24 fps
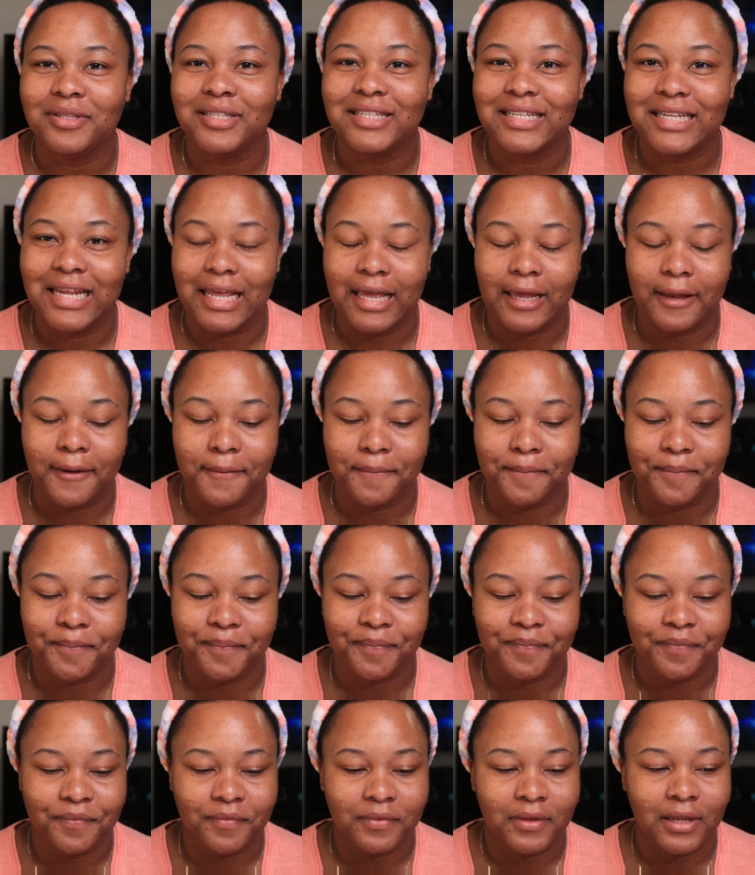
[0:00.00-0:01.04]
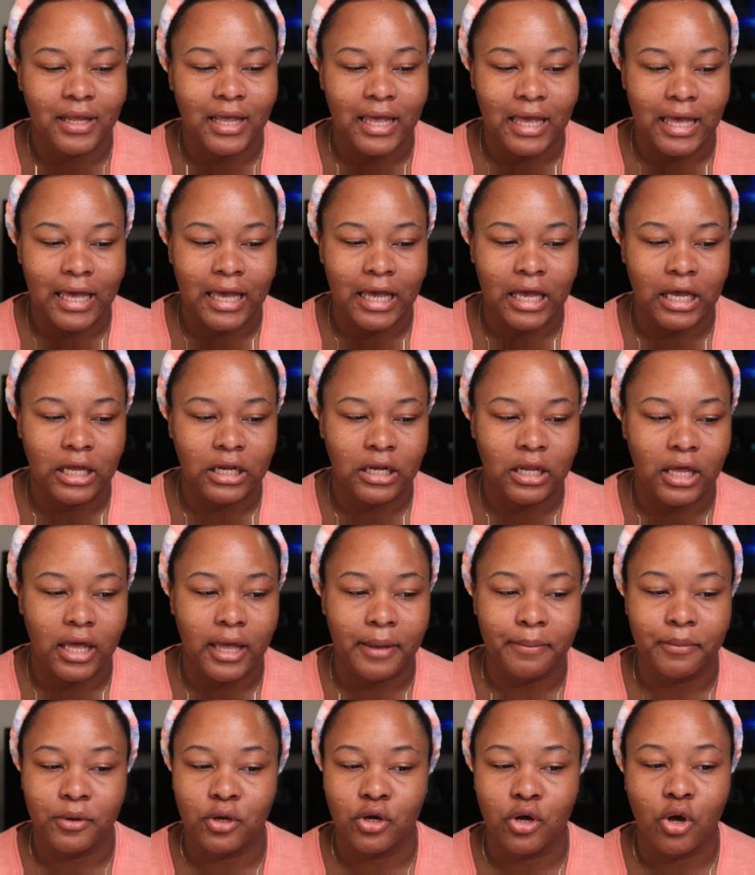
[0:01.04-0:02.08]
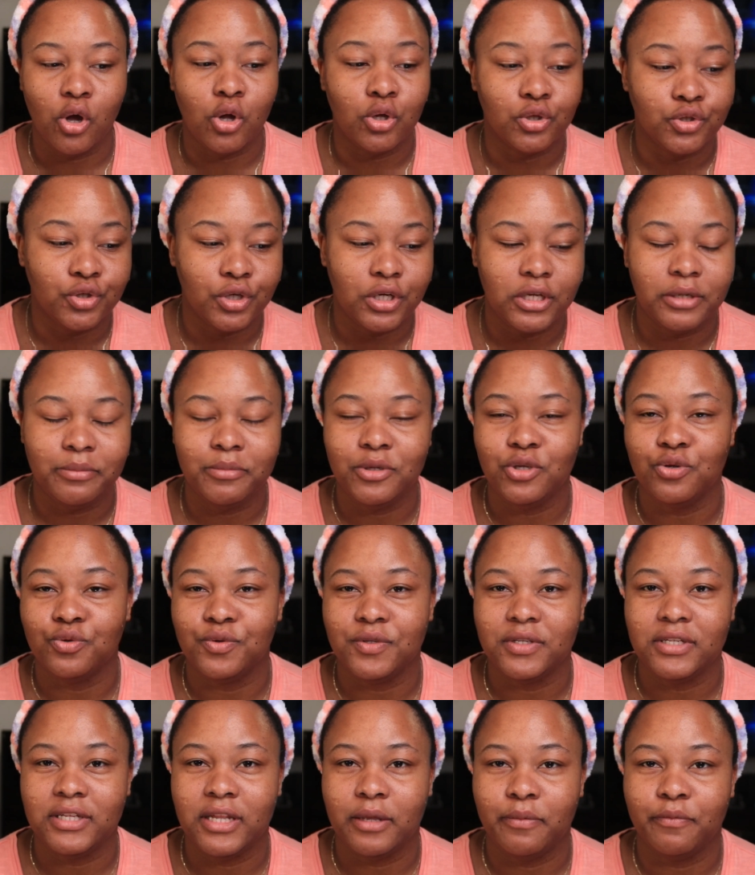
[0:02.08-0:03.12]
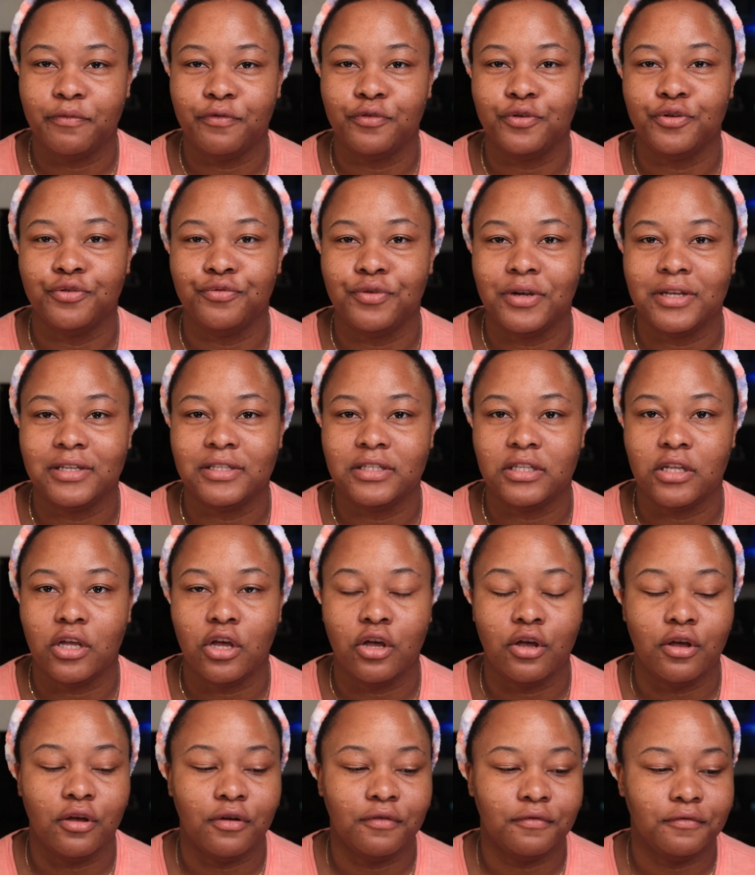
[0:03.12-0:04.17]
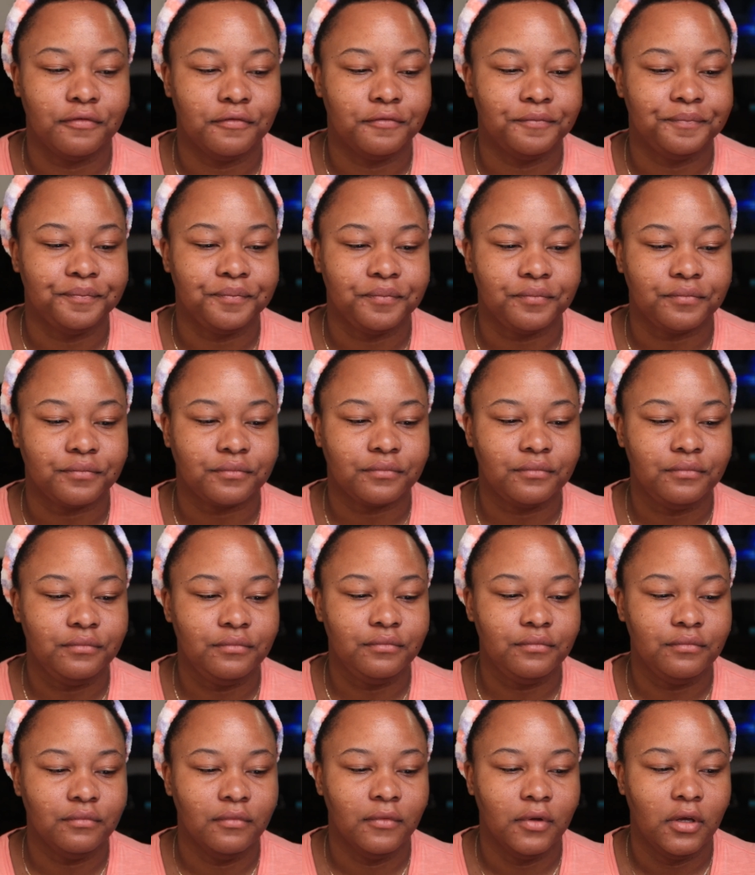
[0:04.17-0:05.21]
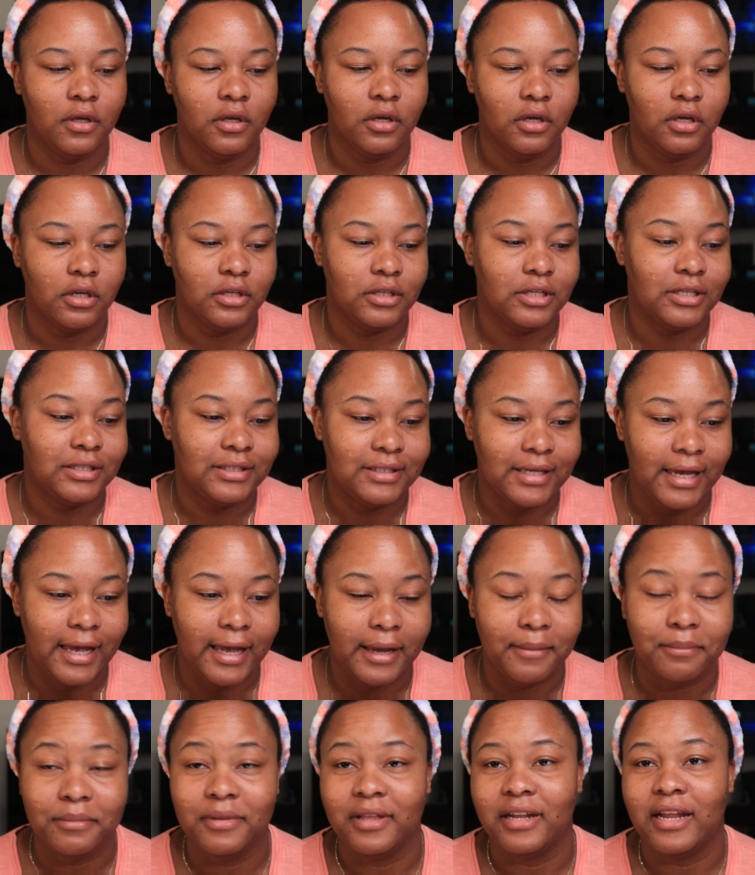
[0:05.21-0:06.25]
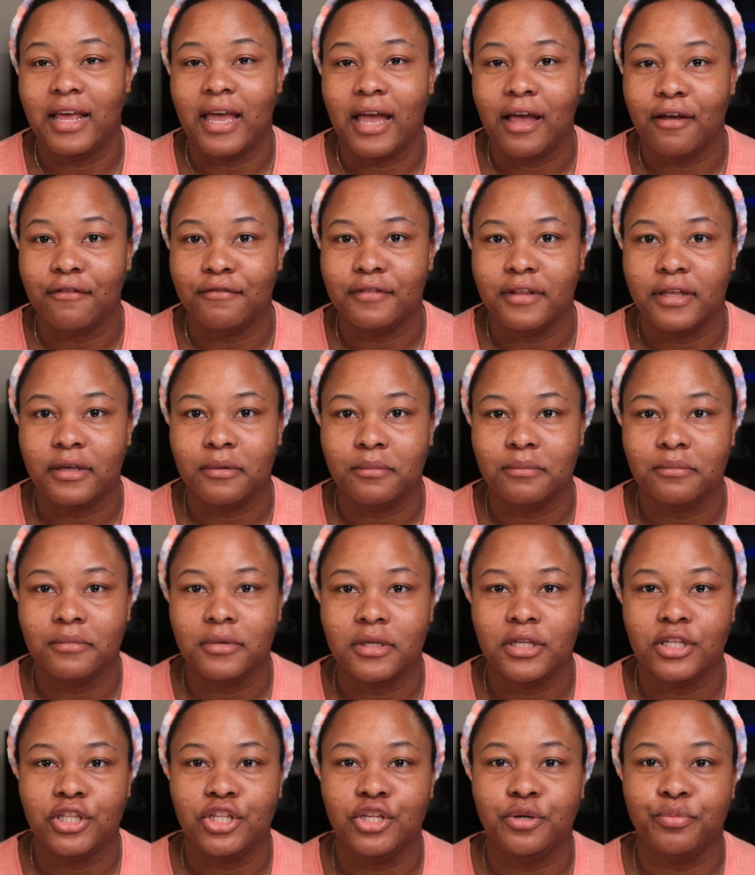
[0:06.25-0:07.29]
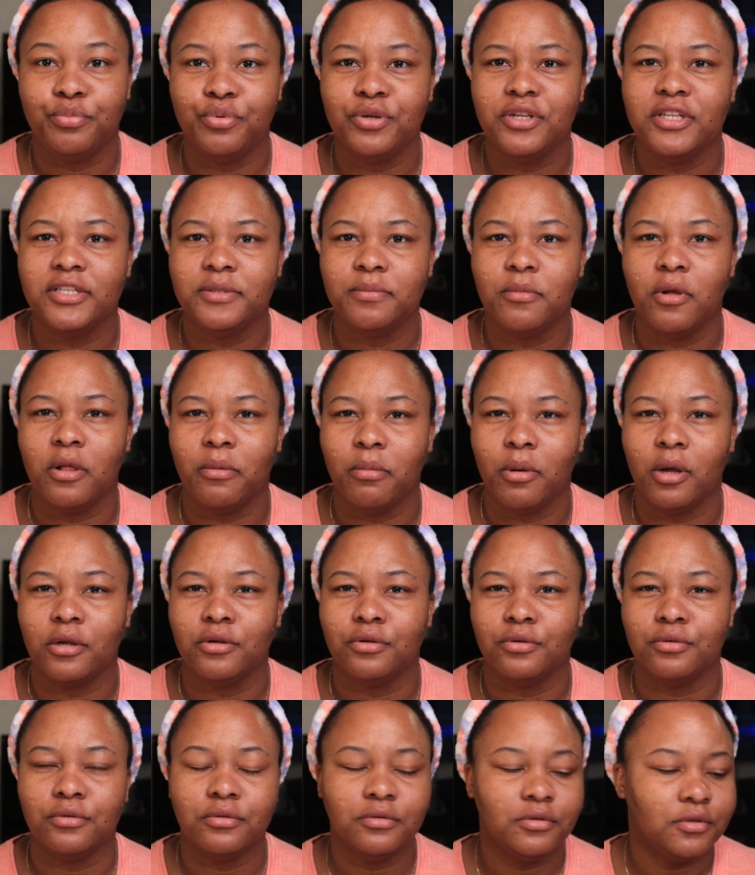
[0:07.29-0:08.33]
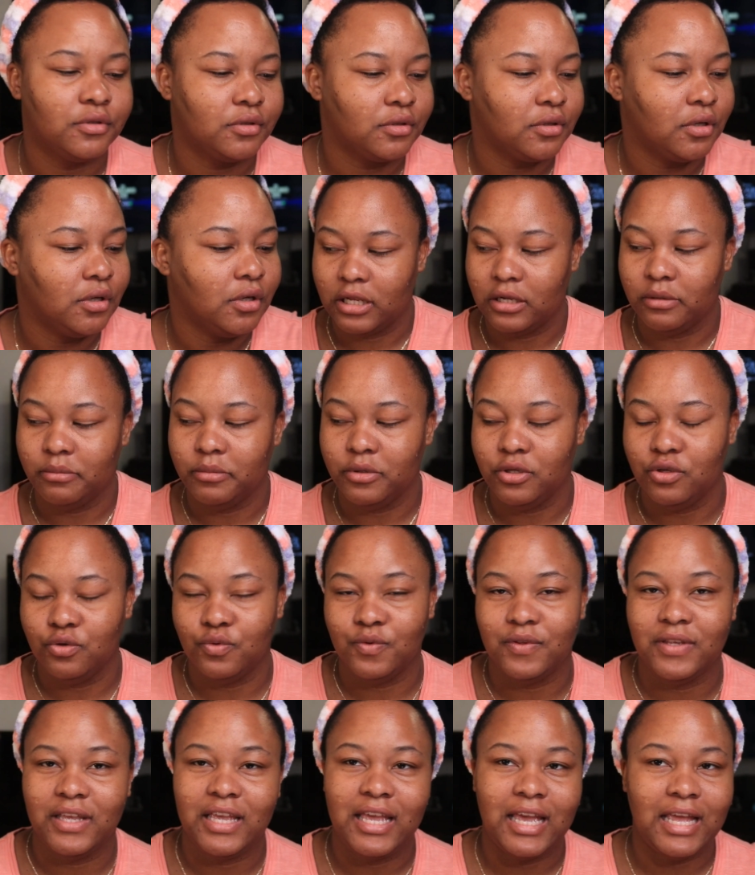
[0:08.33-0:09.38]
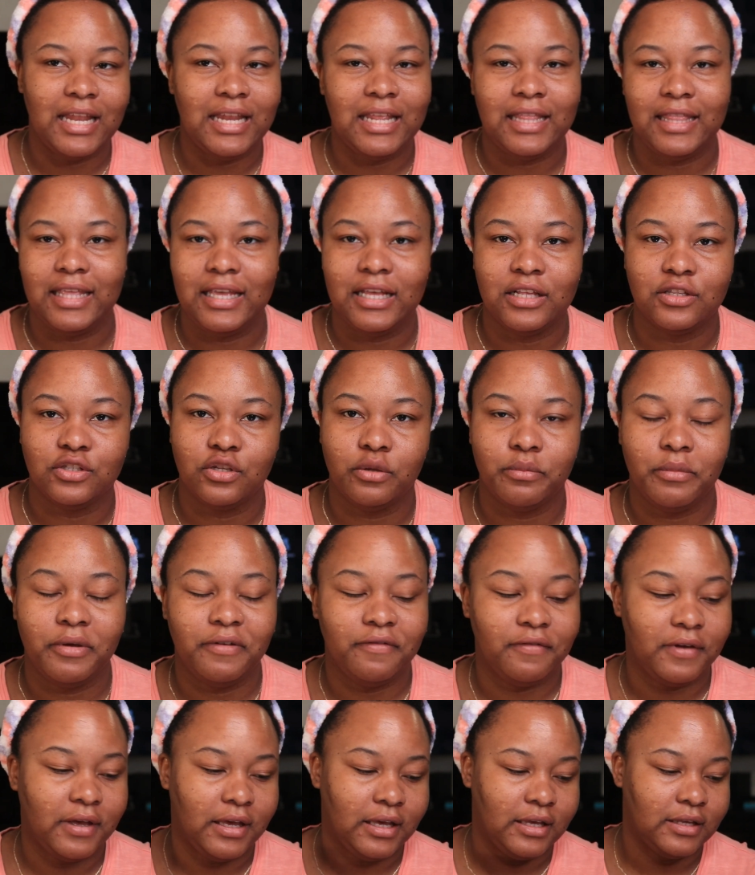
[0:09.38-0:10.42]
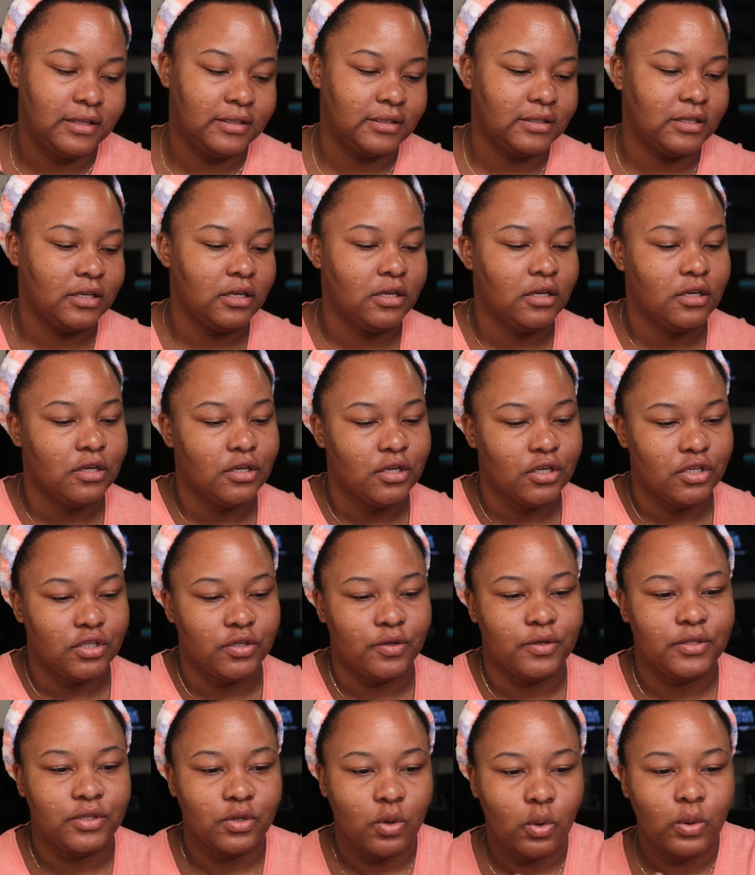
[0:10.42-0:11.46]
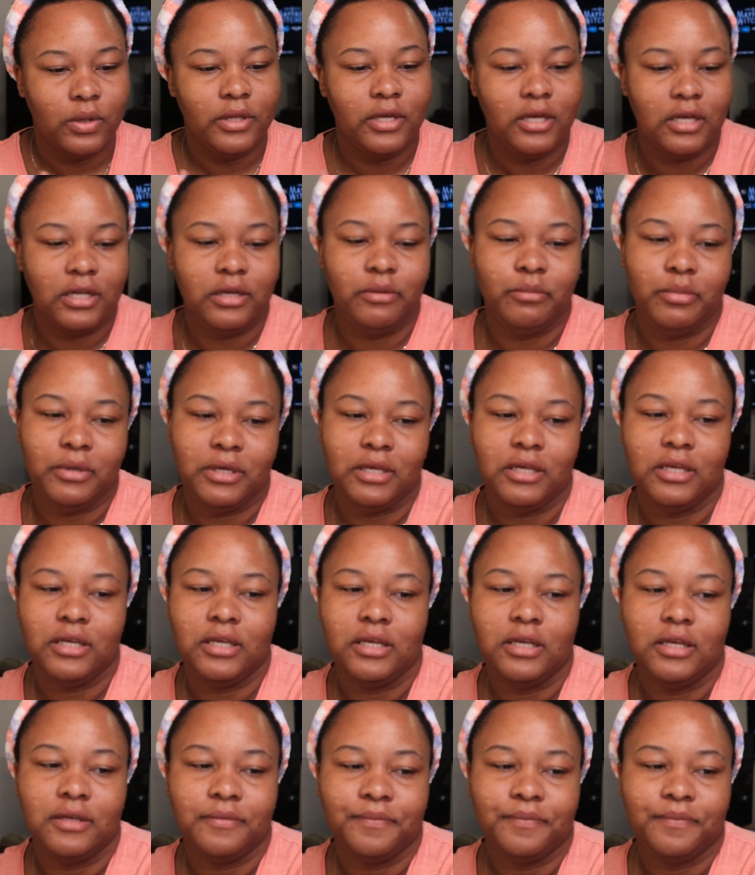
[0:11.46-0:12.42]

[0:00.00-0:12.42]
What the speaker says: today, and I'm also gonna be using them for the rest of the time that I have them. They're pretty small bottles. I'm gonna be using anything else on my face, so it's only gonna be